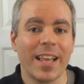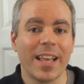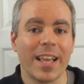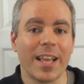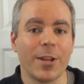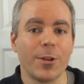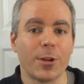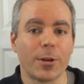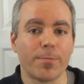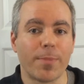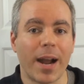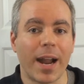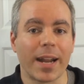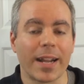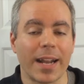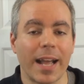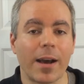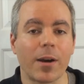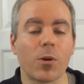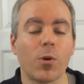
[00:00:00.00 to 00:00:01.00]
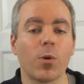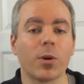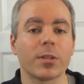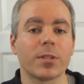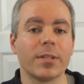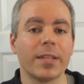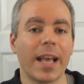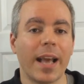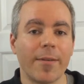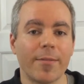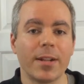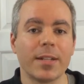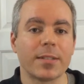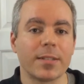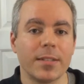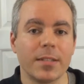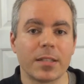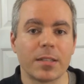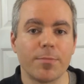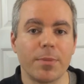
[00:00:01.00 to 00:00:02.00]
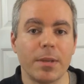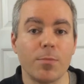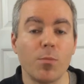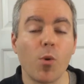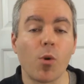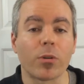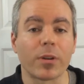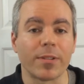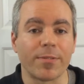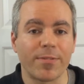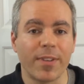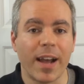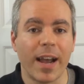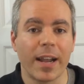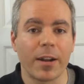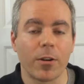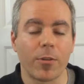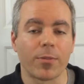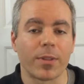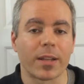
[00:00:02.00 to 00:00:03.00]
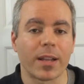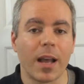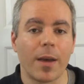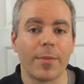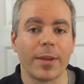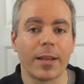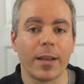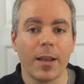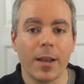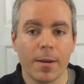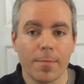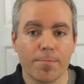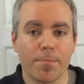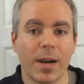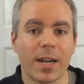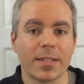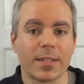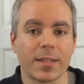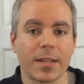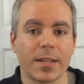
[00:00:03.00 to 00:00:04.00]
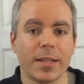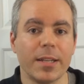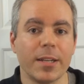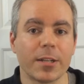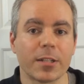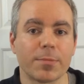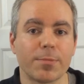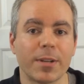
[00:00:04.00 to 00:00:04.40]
in your body. Now, of course, the evidence needs to be more refined over the coming months and years,